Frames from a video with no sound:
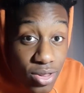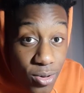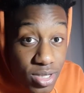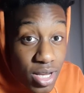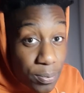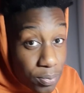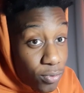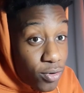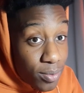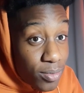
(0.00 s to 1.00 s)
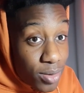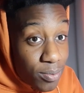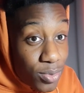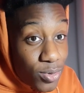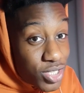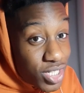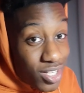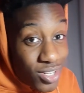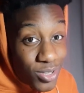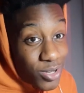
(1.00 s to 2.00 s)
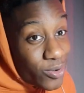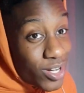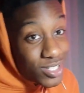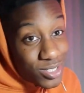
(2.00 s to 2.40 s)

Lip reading: Those are the premium bougie, you know, they're rich,